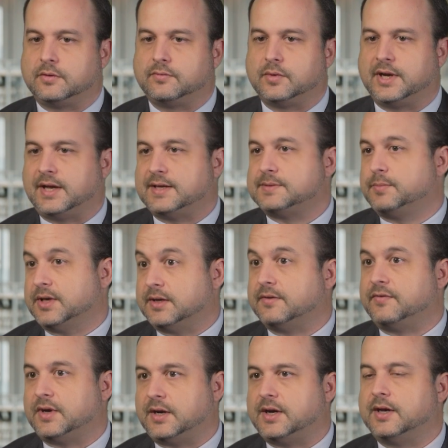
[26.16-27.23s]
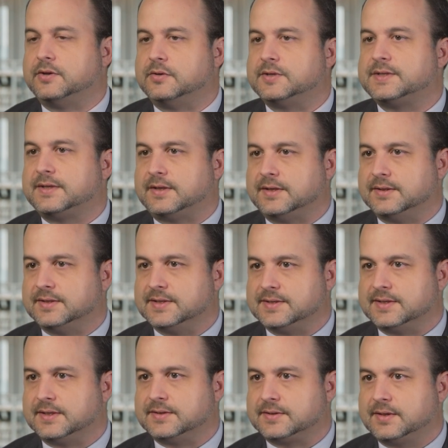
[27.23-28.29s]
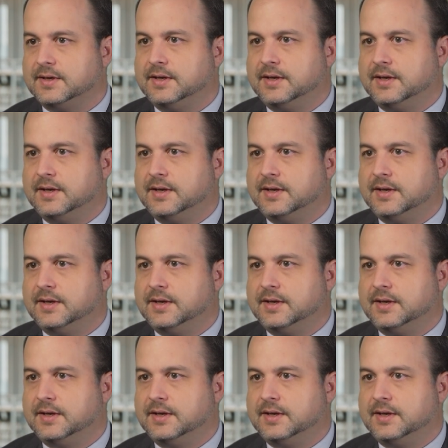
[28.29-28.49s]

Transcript: for what has been a very understudied disease.